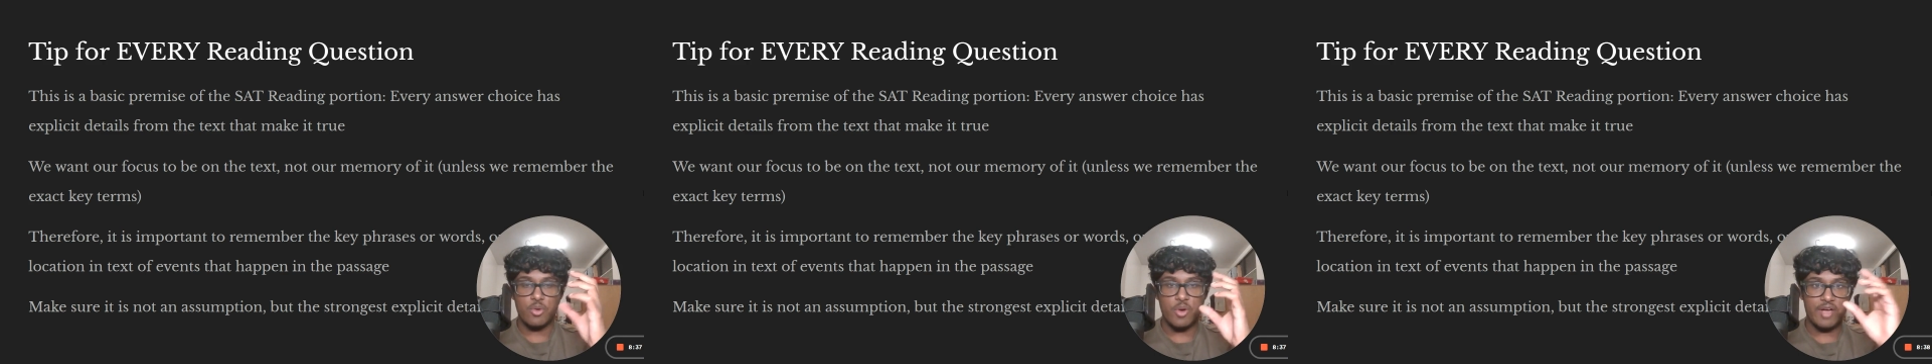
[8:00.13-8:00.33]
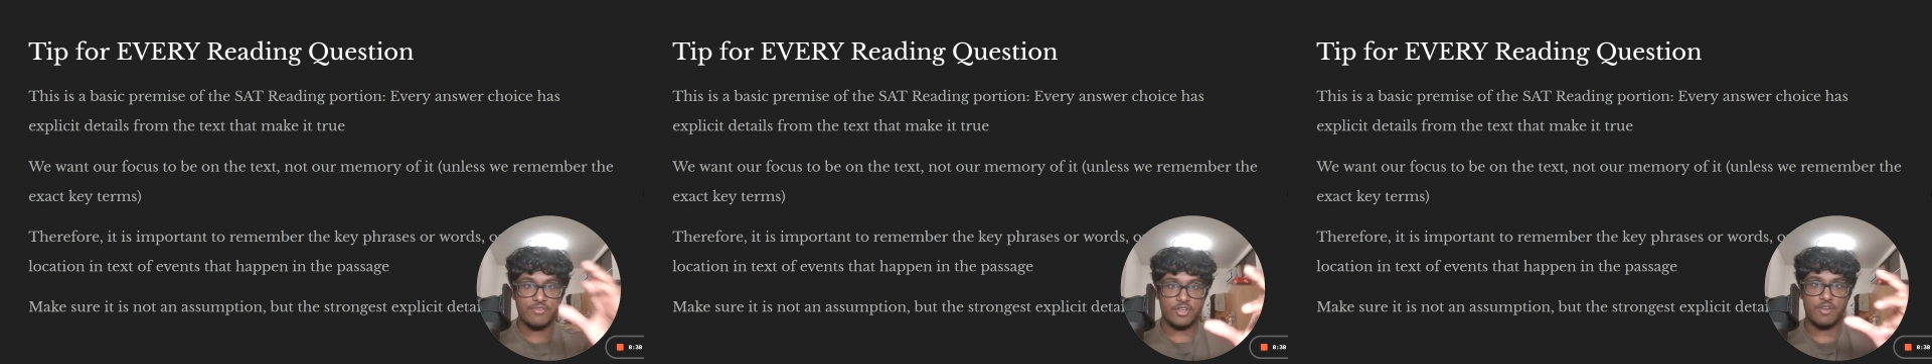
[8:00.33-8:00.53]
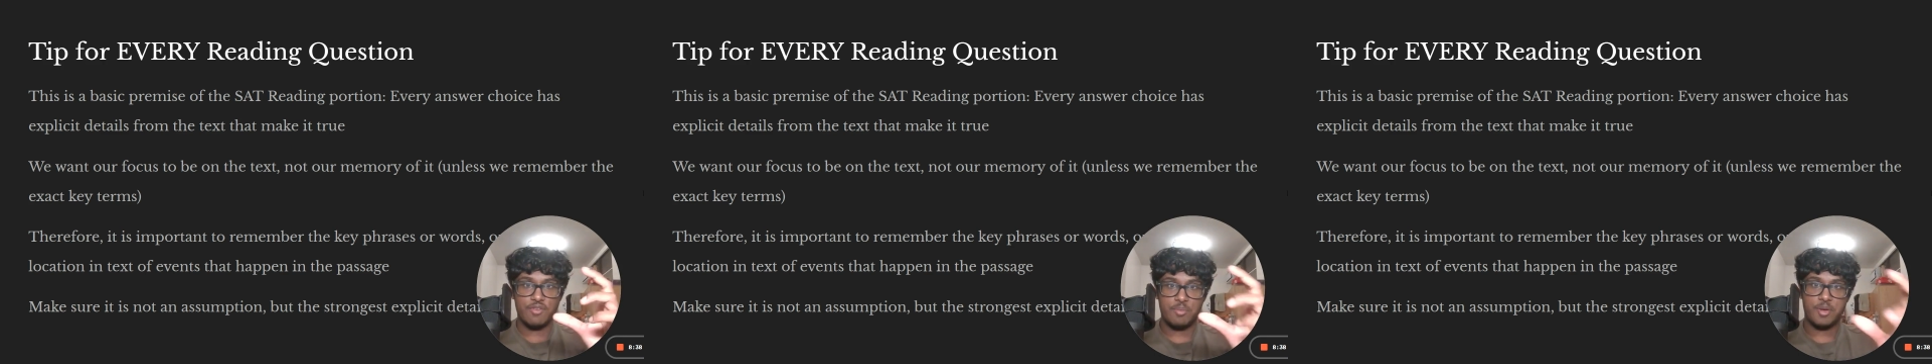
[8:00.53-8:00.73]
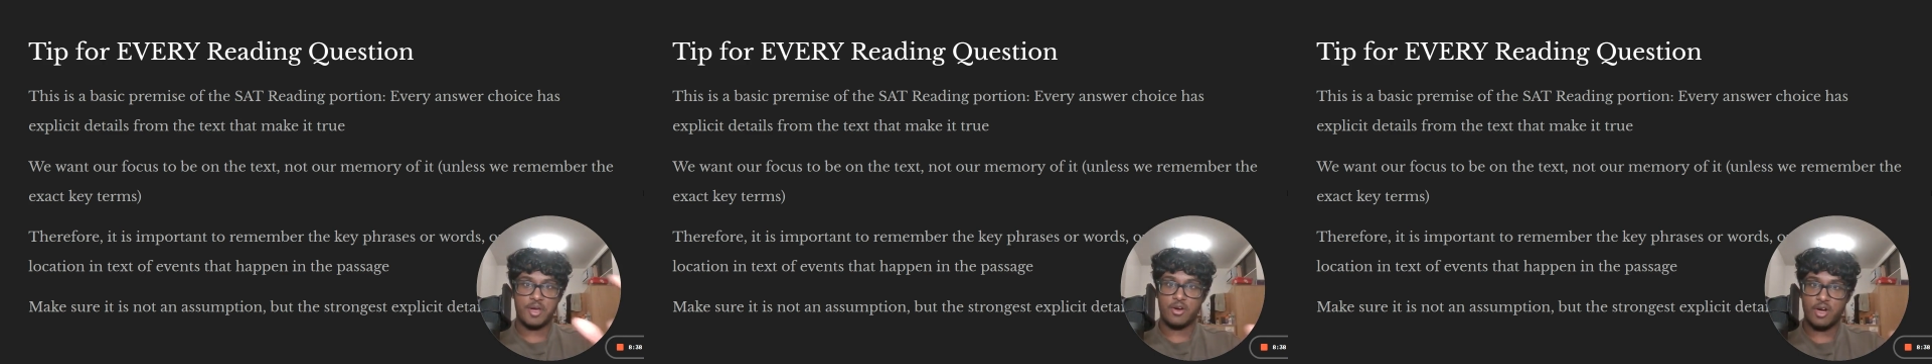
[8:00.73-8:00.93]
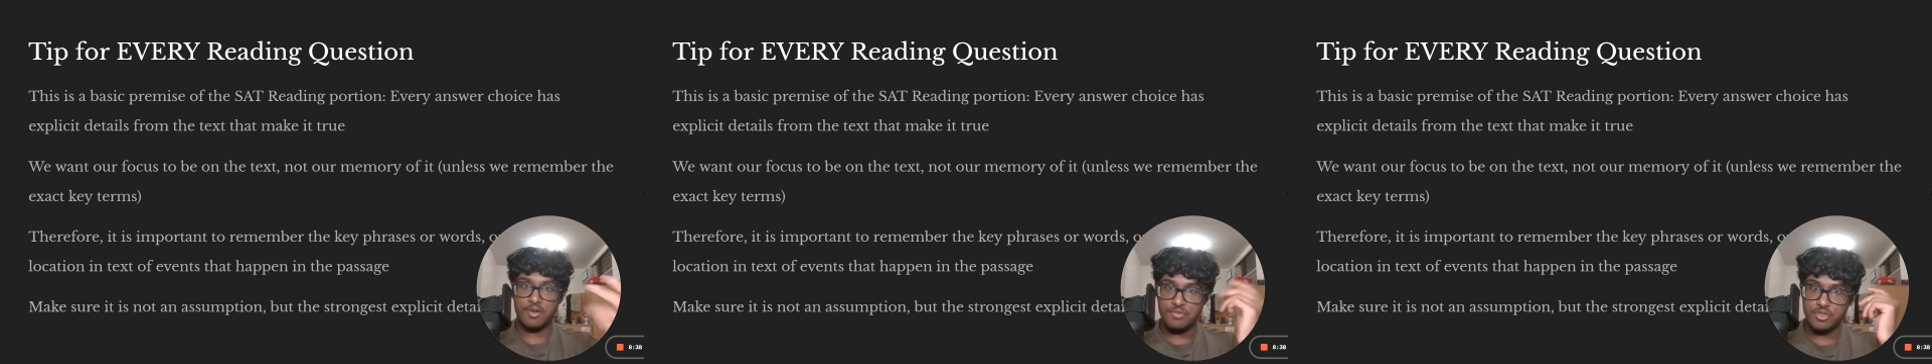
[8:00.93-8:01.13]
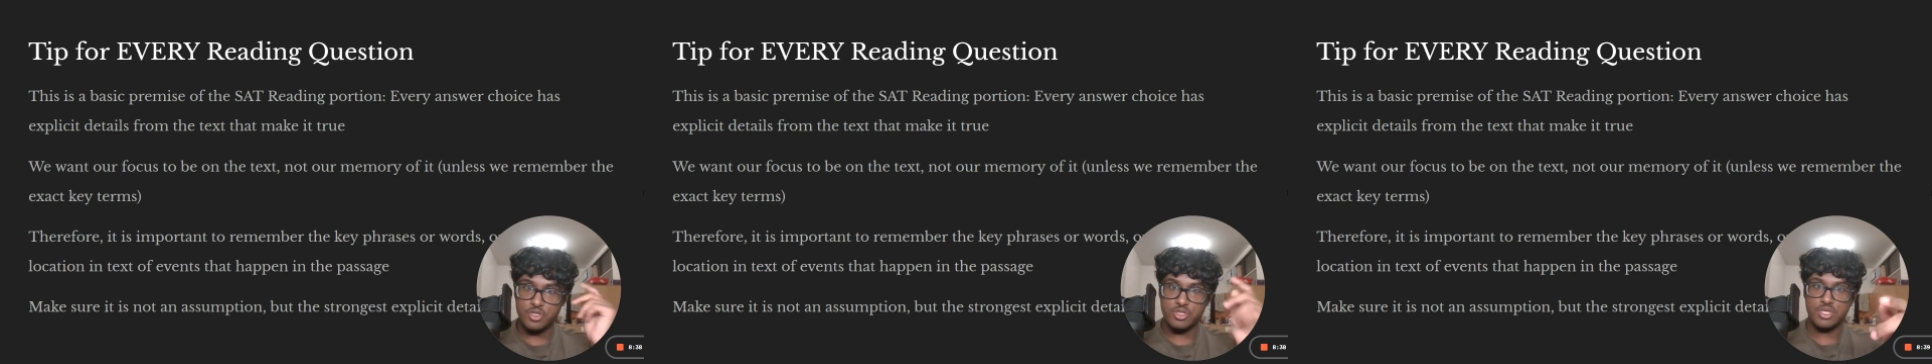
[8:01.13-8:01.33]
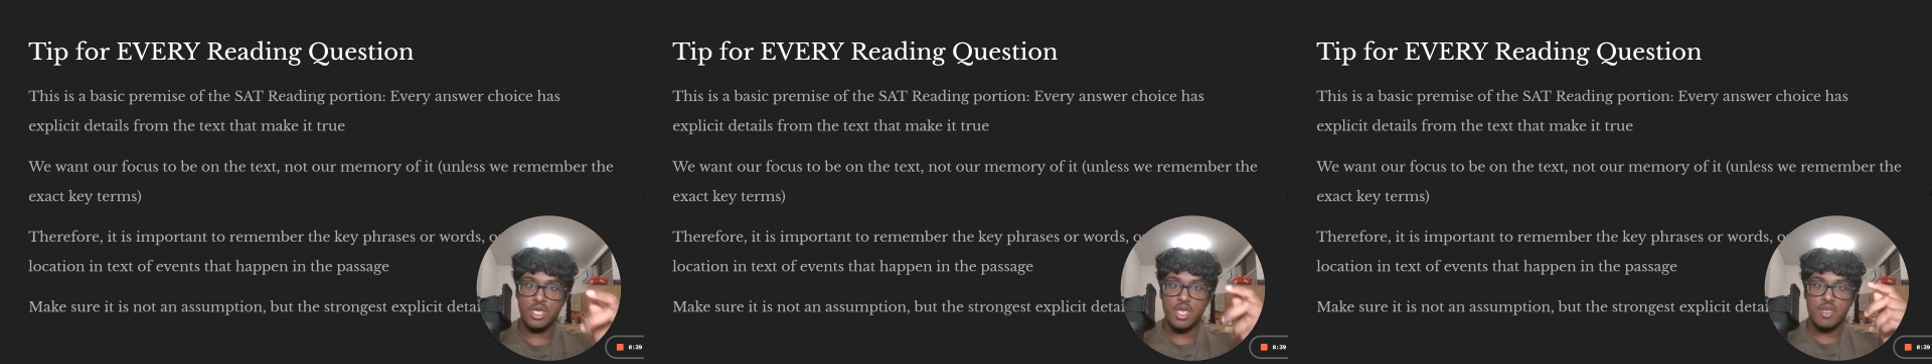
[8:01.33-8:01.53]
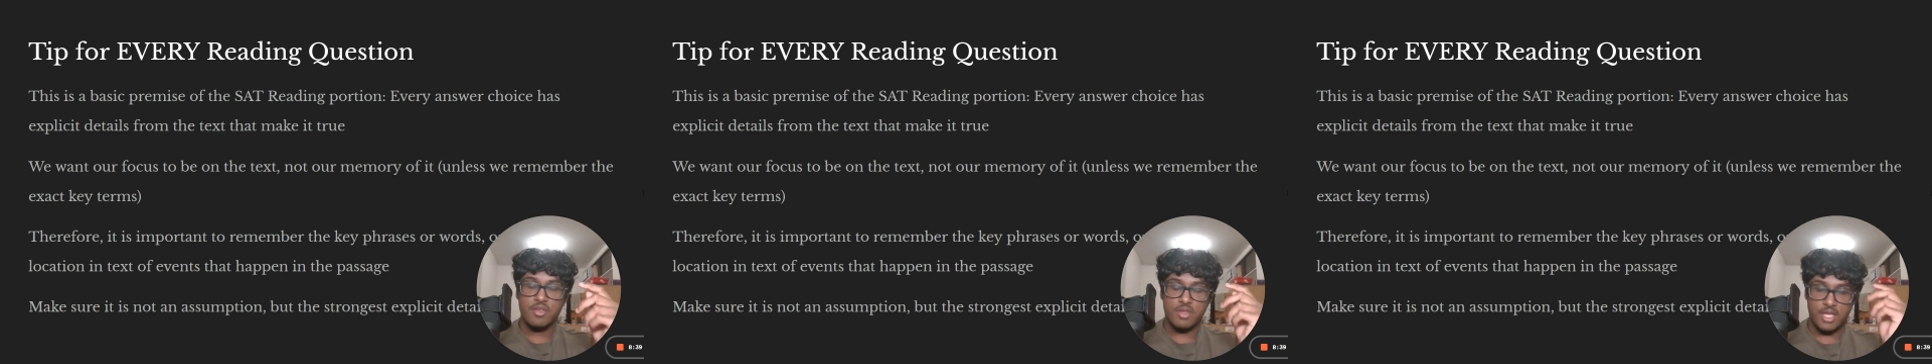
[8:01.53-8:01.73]
after every paragraph, you just
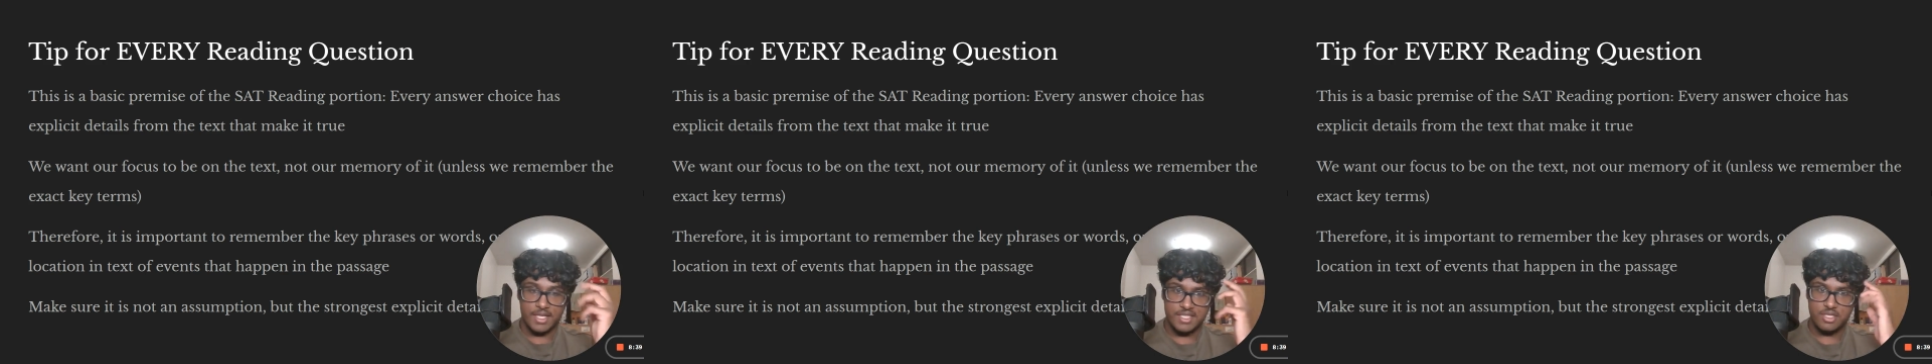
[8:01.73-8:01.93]
like